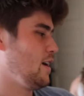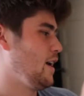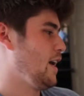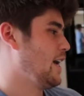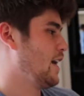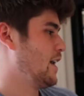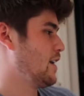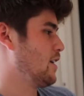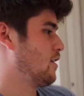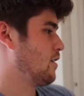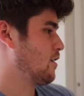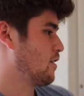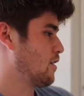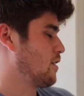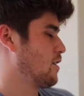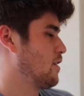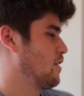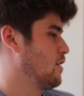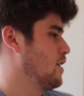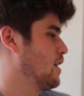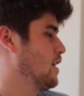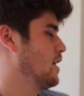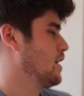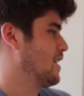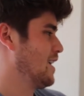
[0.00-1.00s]
and
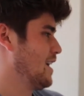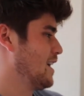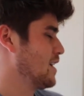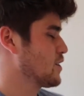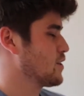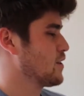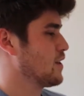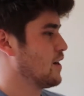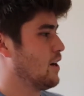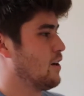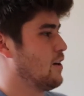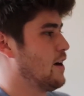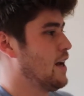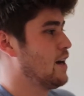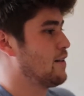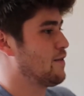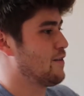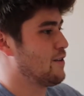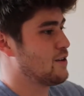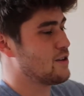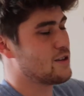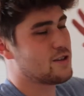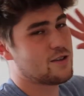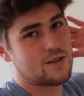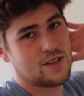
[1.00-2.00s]
our
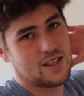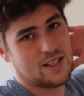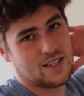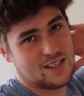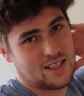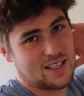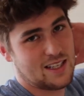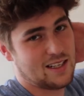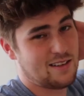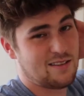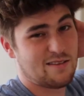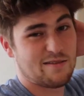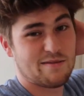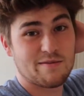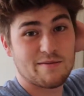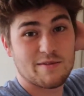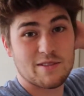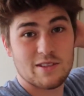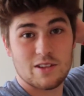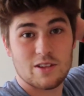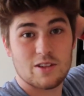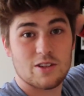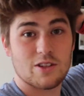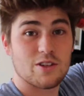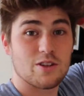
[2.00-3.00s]
anniversary is in
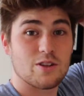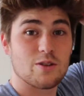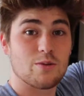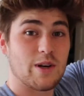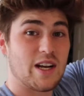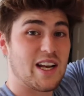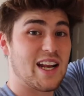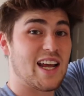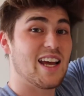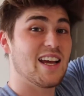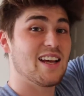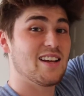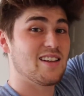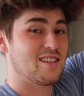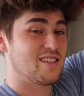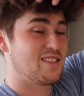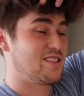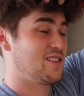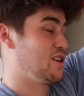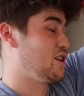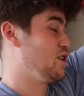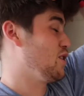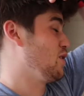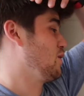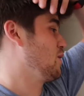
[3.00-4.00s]
3 days,
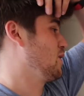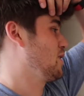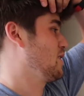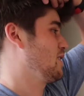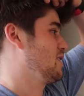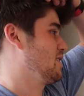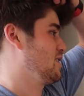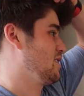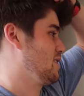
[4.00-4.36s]
so